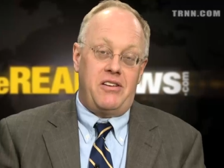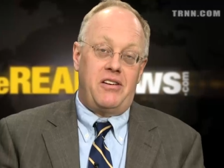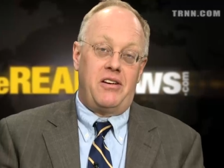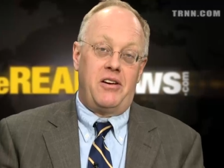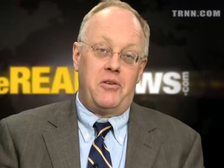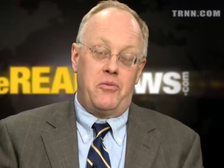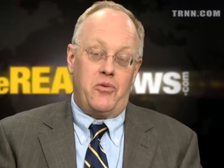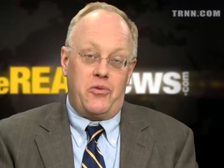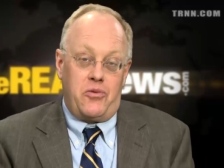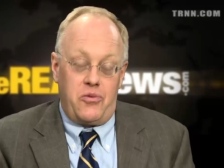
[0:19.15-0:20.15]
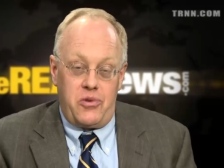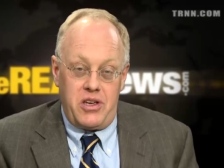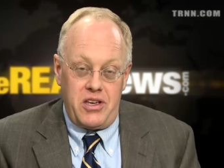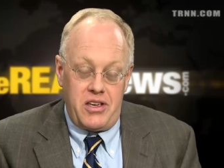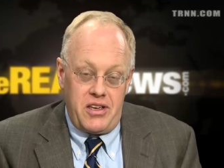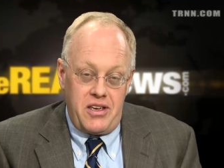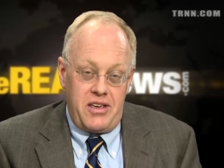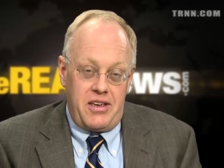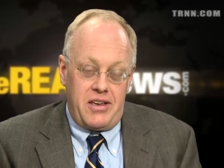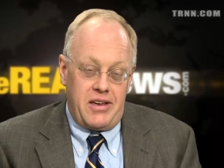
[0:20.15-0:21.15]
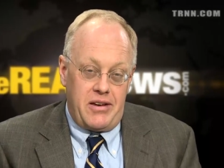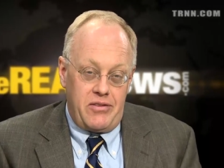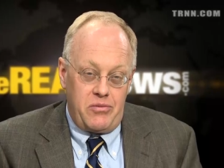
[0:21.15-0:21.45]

Um, we have